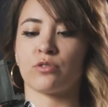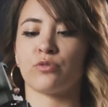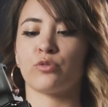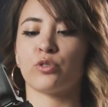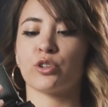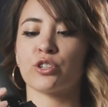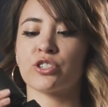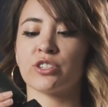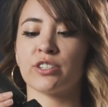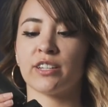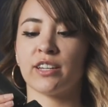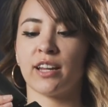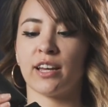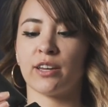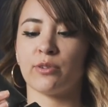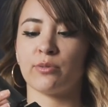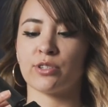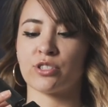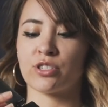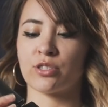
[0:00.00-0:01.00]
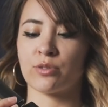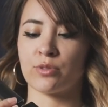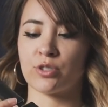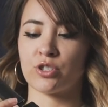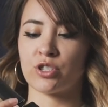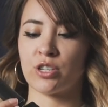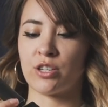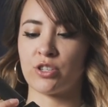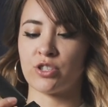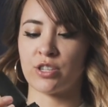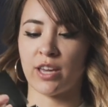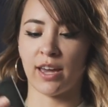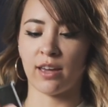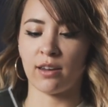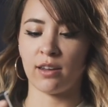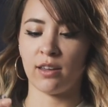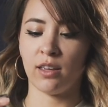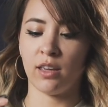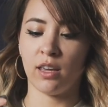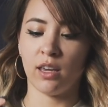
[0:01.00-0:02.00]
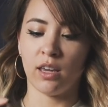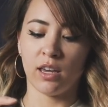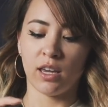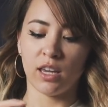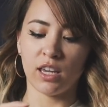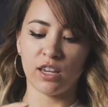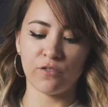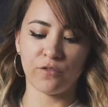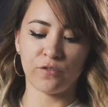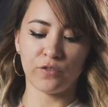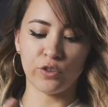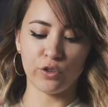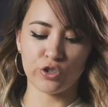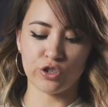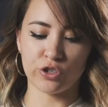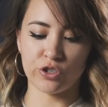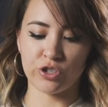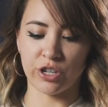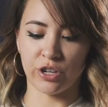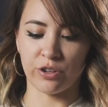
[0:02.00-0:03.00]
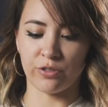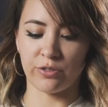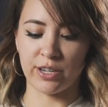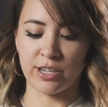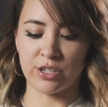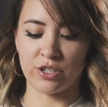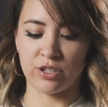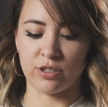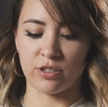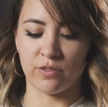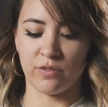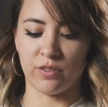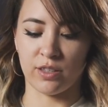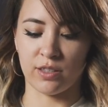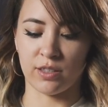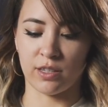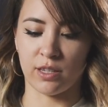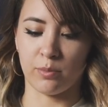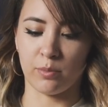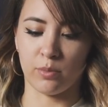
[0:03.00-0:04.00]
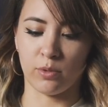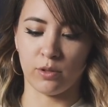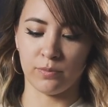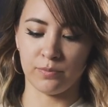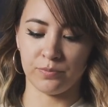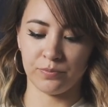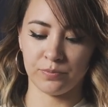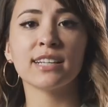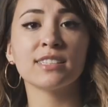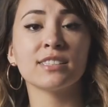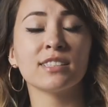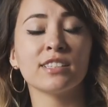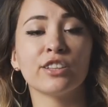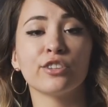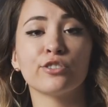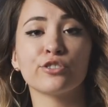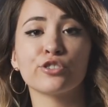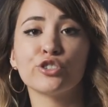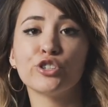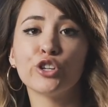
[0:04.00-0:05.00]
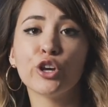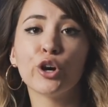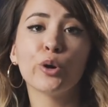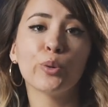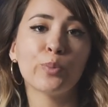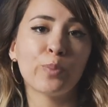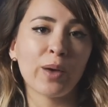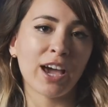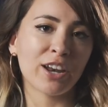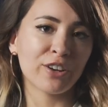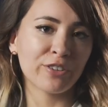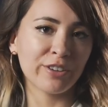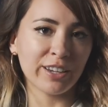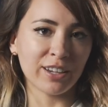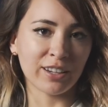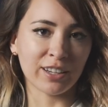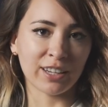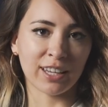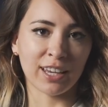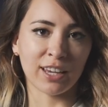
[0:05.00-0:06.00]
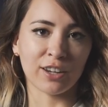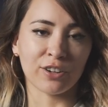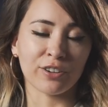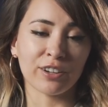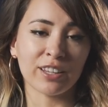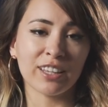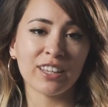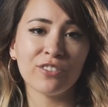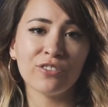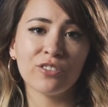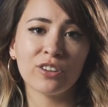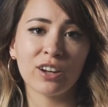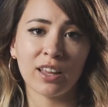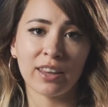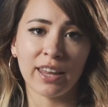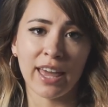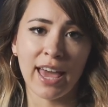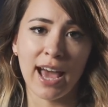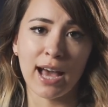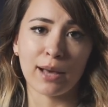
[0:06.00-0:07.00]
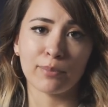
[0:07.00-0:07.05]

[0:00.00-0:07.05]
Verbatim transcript: is unfortunate. I wish they would change that in future generations of this gimbal. Lastly, there's no battery indicator even on the